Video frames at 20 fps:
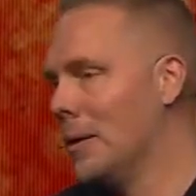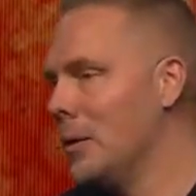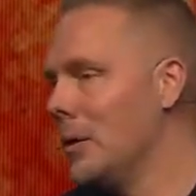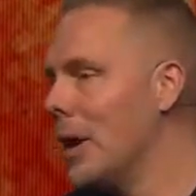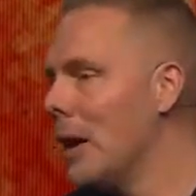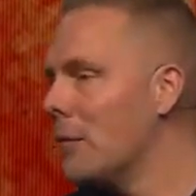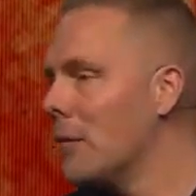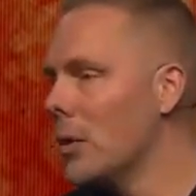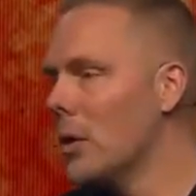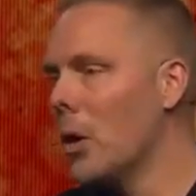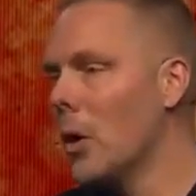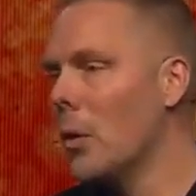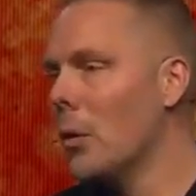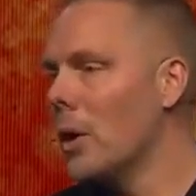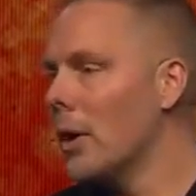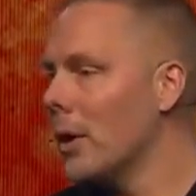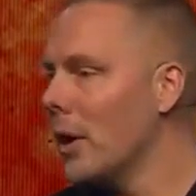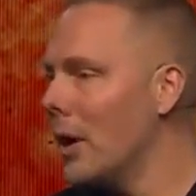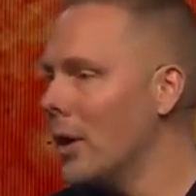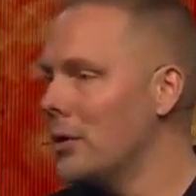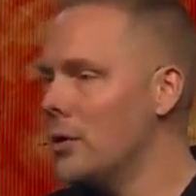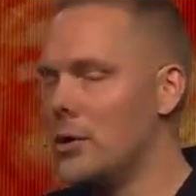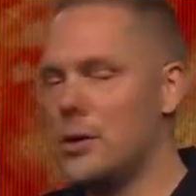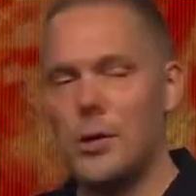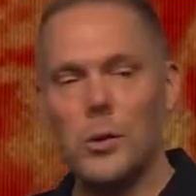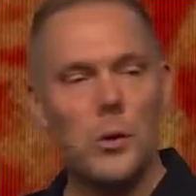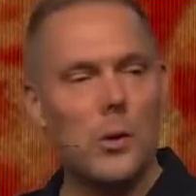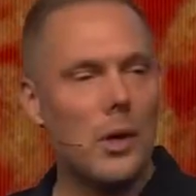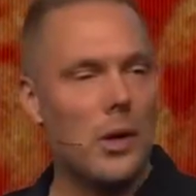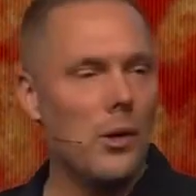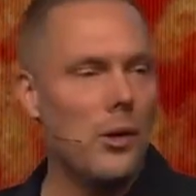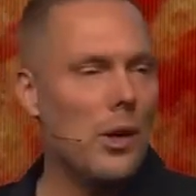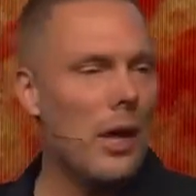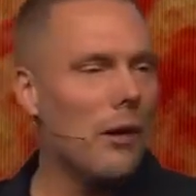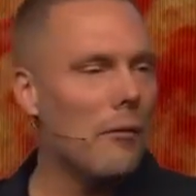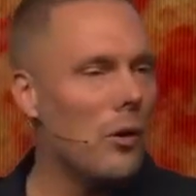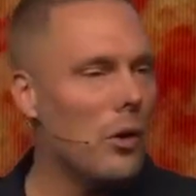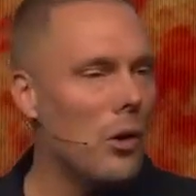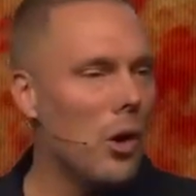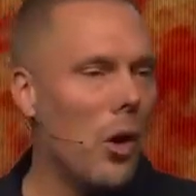You never know what God's doing. You
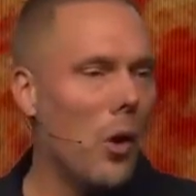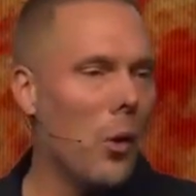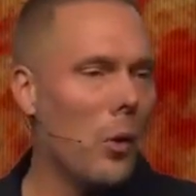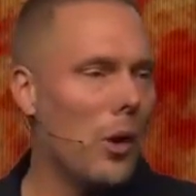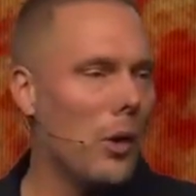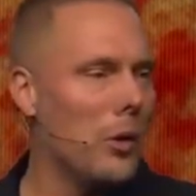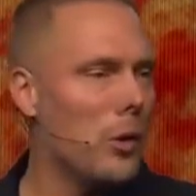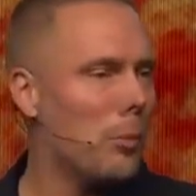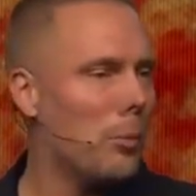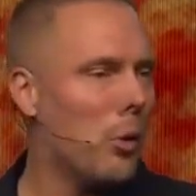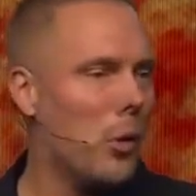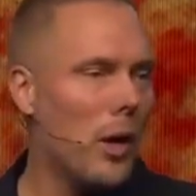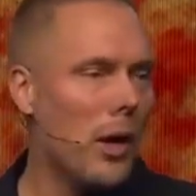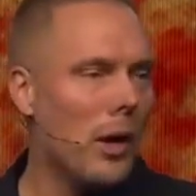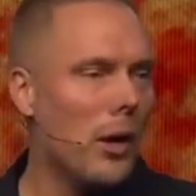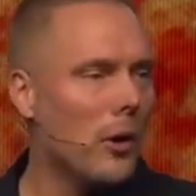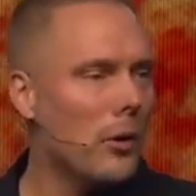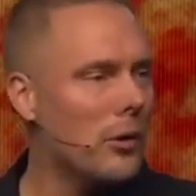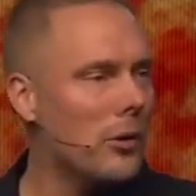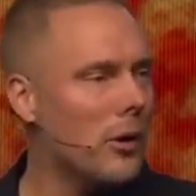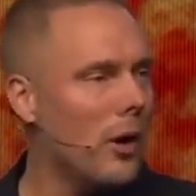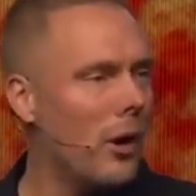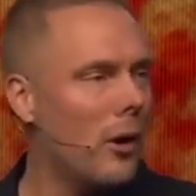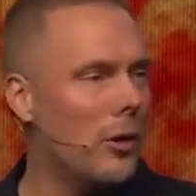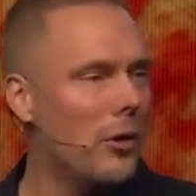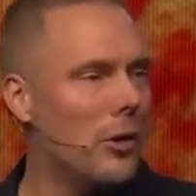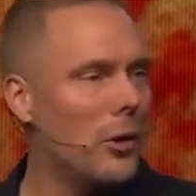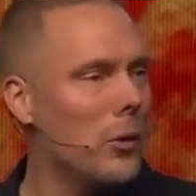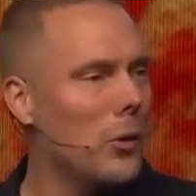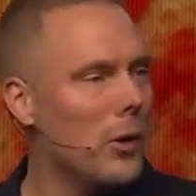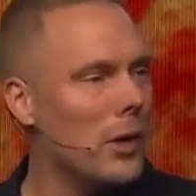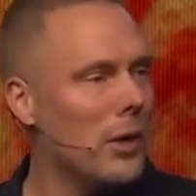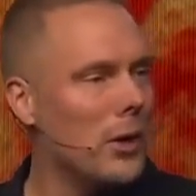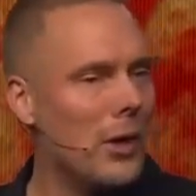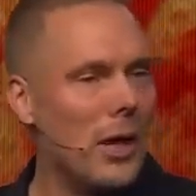never know what your prayers are doing.